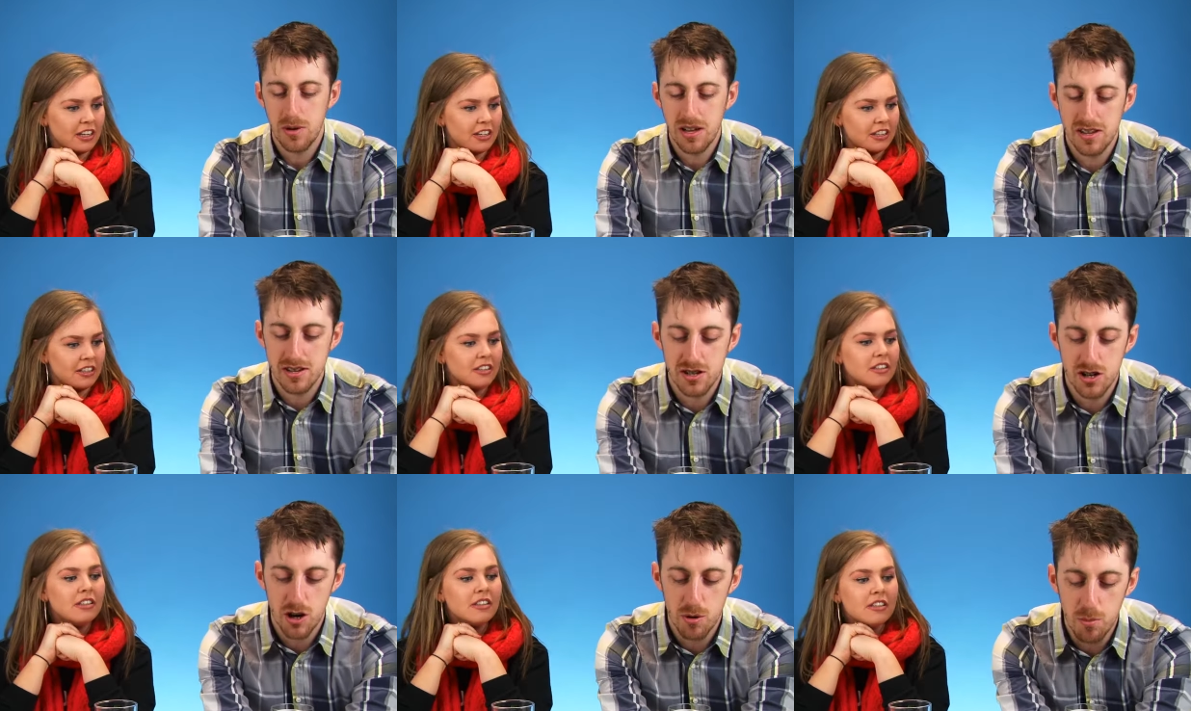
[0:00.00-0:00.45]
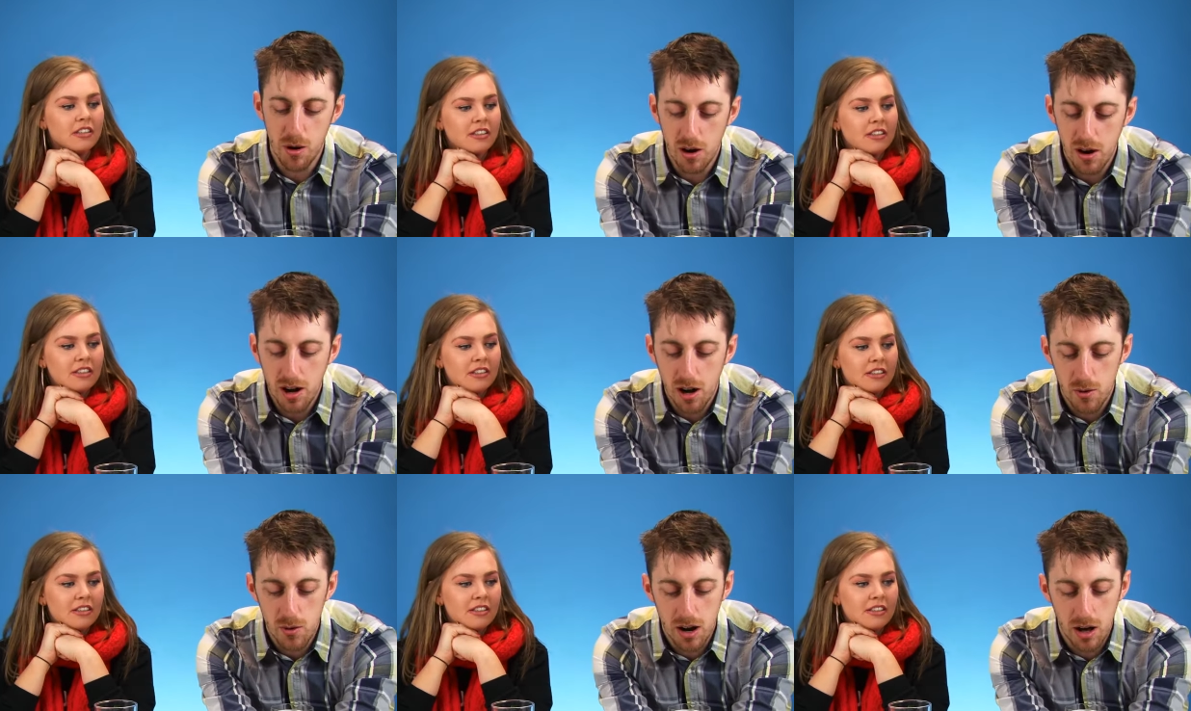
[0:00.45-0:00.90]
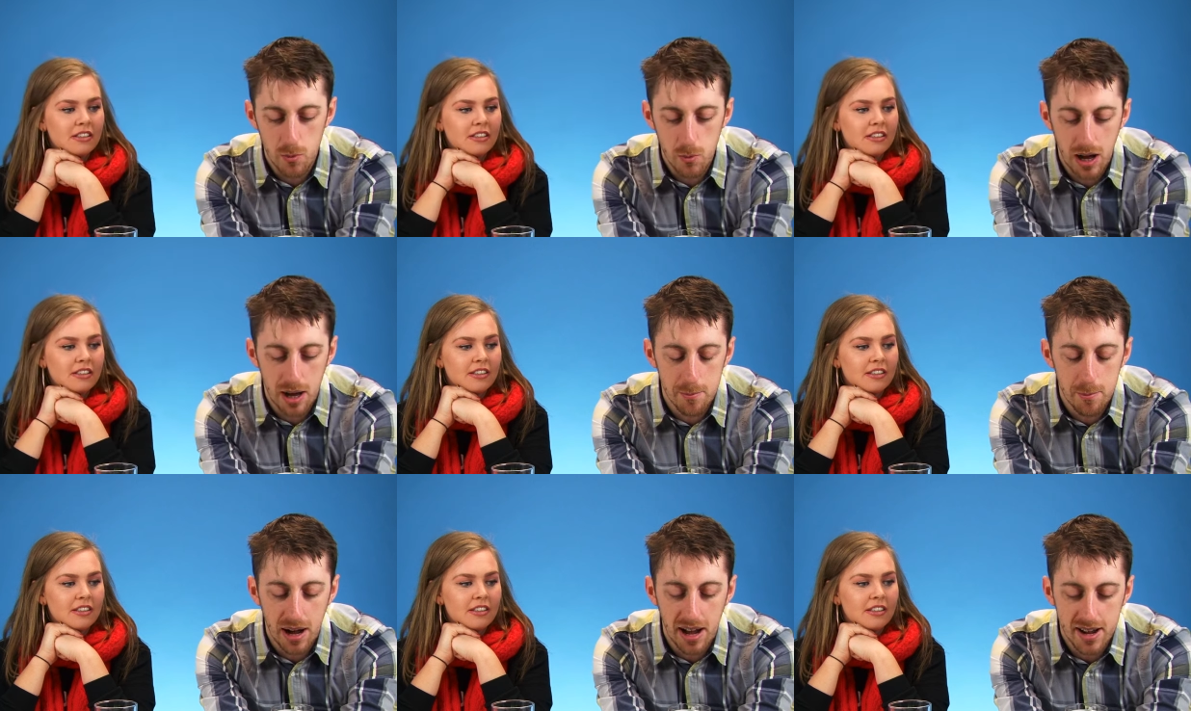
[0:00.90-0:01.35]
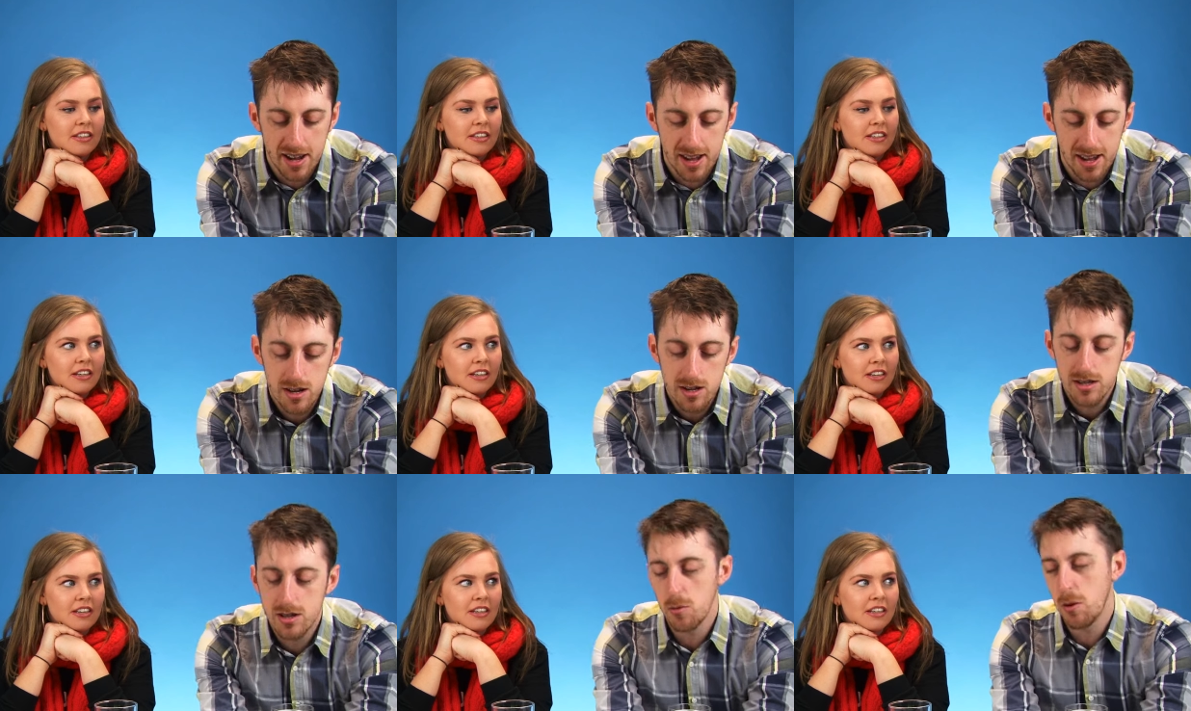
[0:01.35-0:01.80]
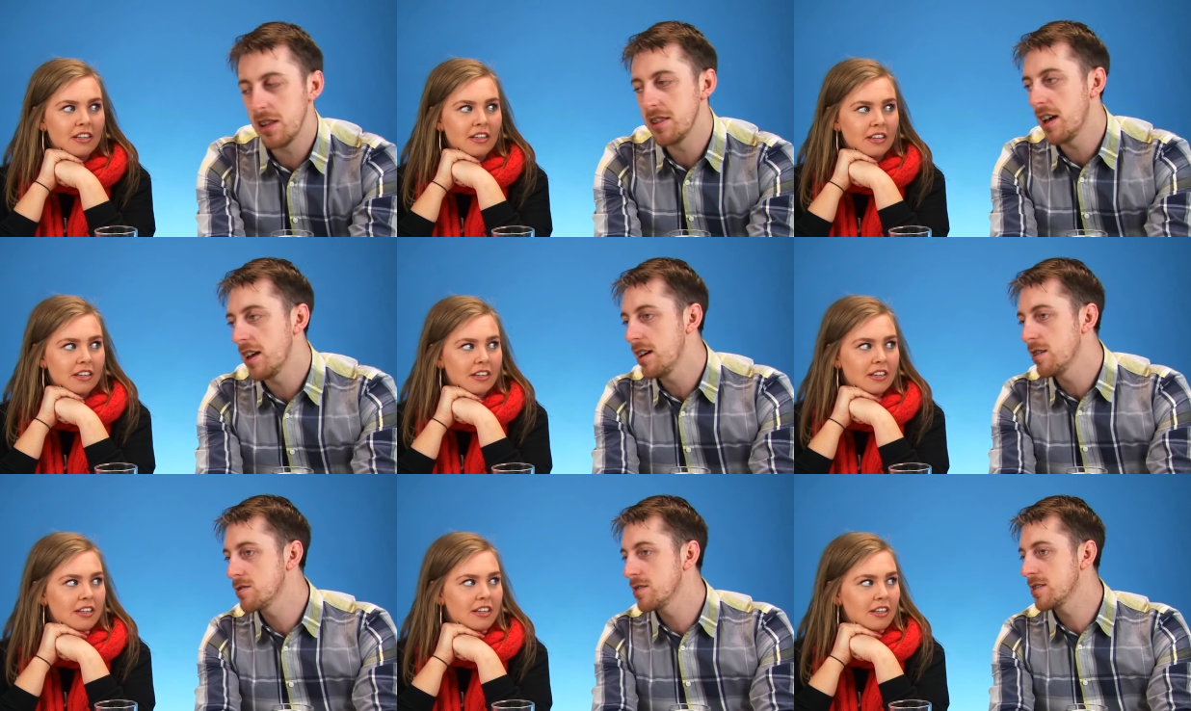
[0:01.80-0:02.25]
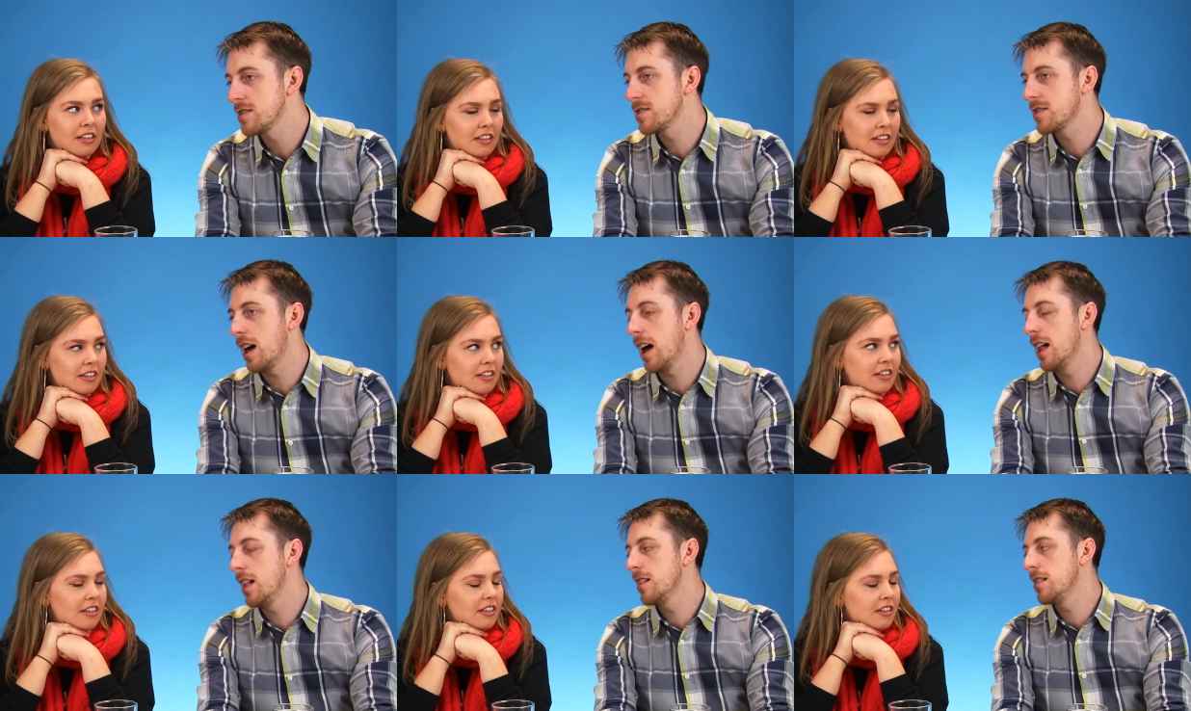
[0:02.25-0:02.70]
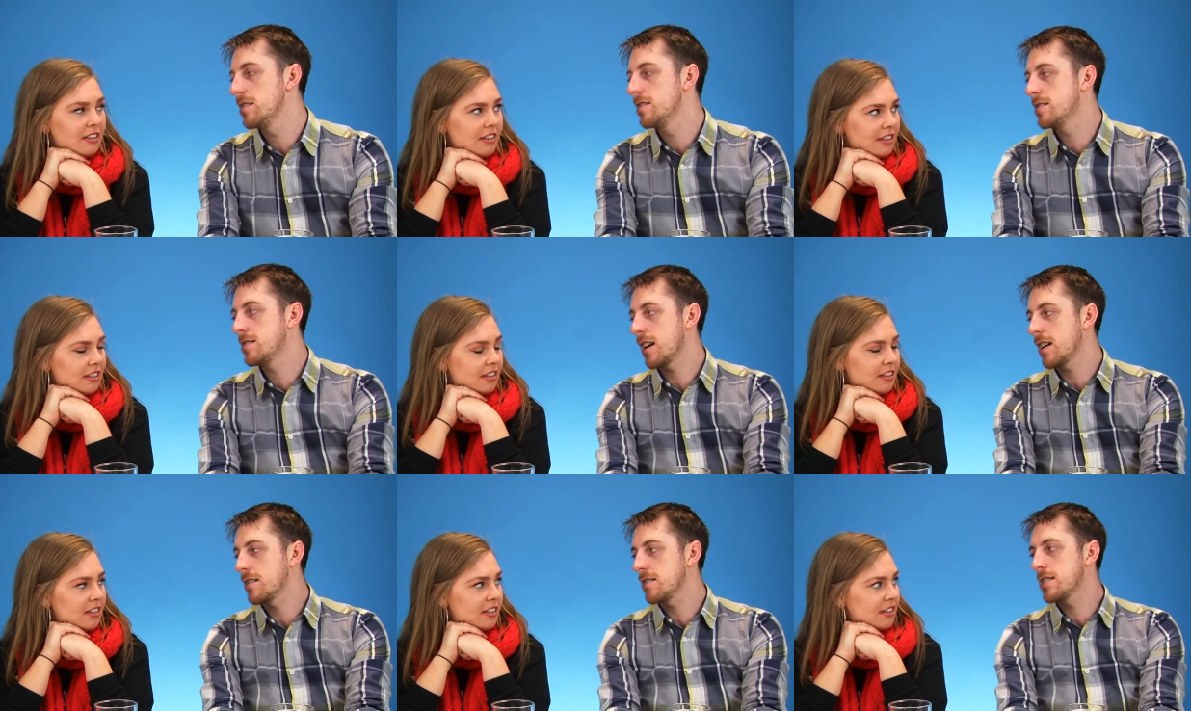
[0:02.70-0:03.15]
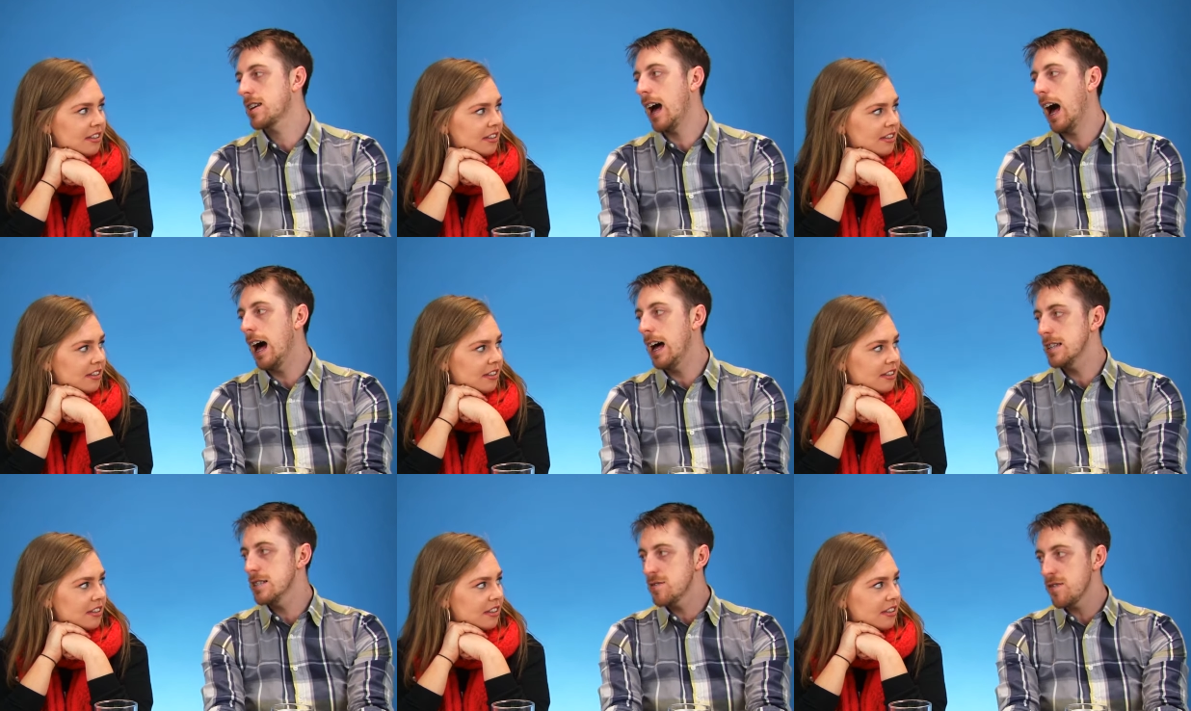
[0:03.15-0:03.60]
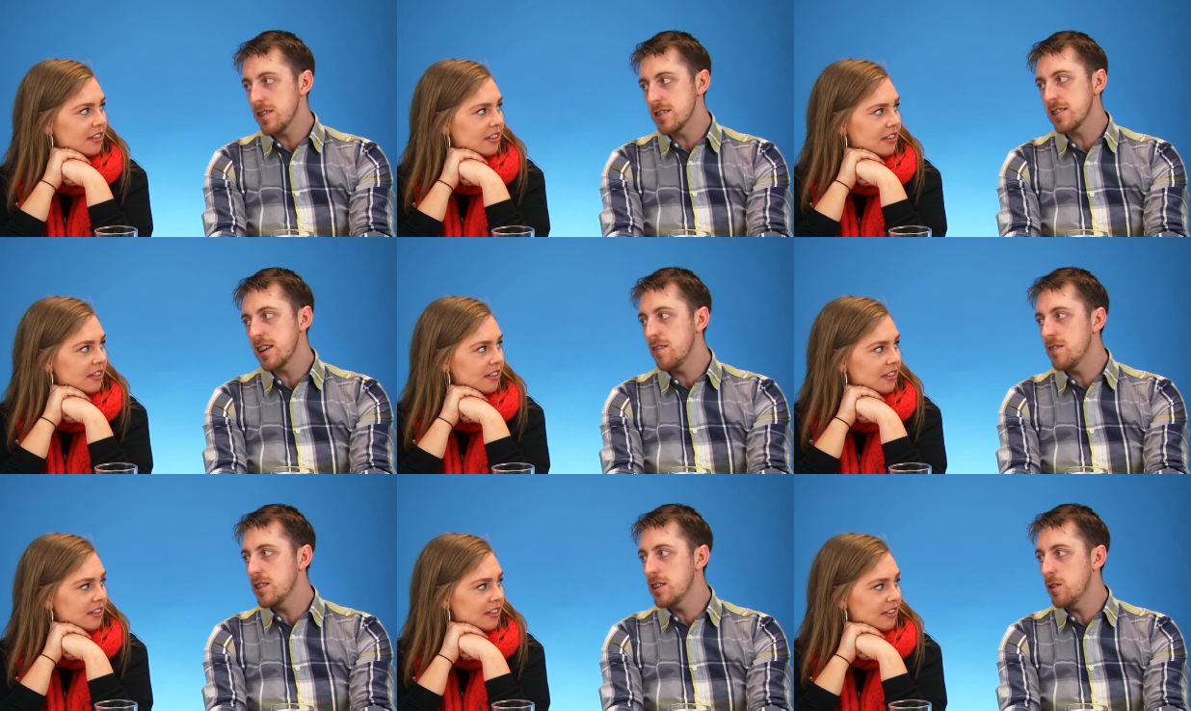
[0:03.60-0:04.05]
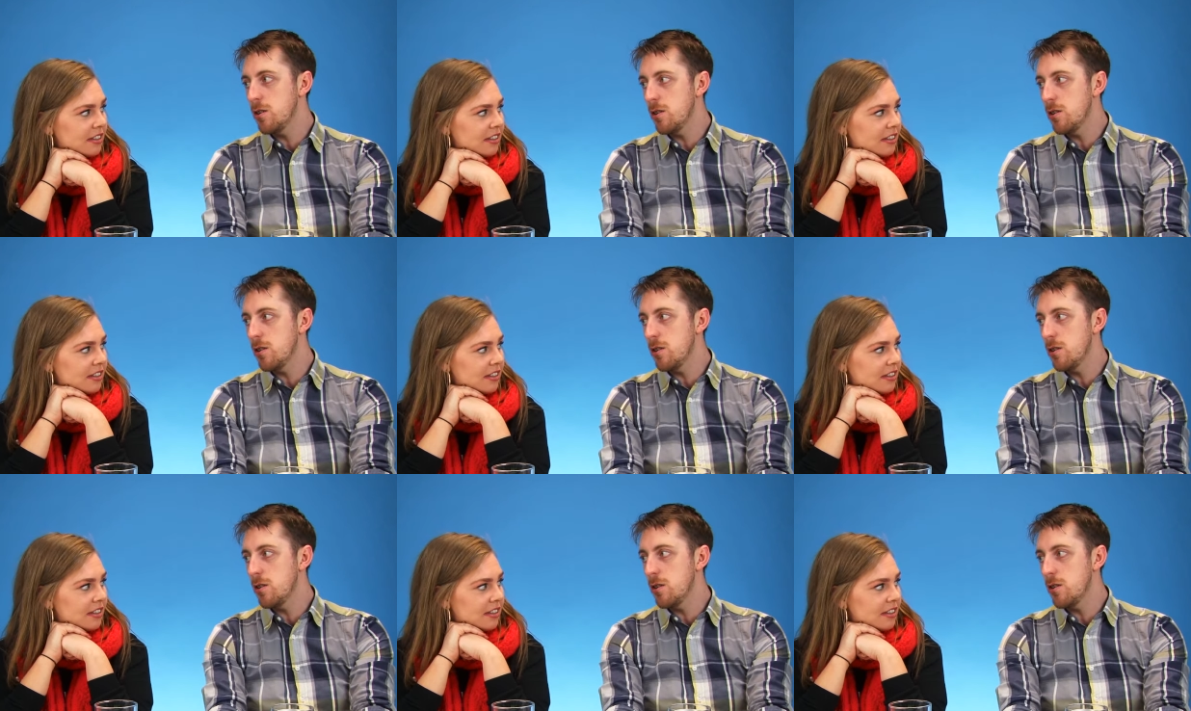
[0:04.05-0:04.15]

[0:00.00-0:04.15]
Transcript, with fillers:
Speaker 1: Me and Tuborg go a long way back to when they used to sell six cans for seven